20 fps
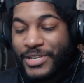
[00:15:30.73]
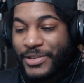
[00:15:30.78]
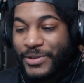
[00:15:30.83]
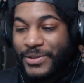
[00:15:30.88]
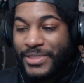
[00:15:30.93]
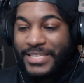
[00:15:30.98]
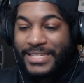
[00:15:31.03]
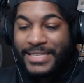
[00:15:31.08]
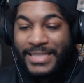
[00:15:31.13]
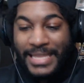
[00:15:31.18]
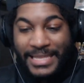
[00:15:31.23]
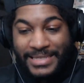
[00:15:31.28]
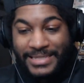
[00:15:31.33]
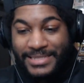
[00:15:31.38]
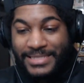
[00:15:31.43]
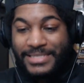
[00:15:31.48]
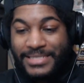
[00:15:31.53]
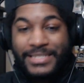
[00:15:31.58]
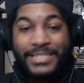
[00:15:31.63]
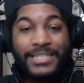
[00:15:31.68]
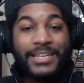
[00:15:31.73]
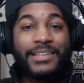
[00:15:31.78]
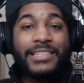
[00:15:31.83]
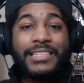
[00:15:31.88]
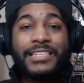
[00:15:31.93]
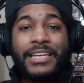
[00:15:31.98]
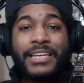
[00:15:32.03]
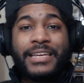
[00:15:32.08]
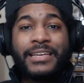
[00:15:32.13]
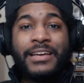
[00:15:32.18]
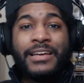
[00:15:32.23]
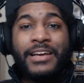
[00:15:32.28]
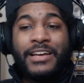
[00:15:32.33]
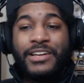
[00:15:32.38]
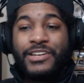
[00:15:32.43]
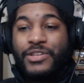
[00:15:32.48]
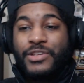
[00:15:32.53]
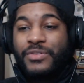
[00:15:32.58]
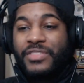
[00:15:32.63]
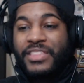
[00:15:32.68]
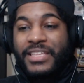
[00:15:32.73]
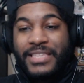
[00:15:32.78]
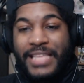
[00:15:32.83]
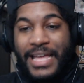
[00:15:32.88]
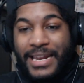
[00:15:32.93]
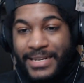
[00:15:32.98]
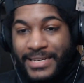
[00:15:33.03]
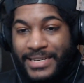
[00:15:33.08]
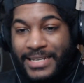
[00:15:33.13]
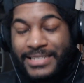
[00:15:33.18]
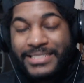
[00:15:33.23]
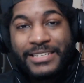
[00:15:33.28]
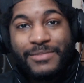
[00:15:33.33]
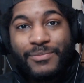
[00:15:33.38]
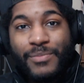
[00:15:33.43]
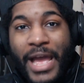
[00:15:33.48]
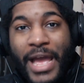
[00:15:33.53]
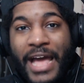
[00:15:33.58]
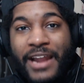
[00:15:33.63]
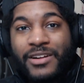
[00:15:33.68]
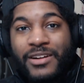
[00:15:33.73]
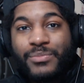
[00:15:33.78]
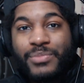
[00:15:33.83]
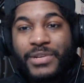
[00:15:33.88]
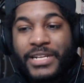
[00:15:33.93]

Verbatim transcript: Do you think that this is a good thing? Do you think that it doesn't matter?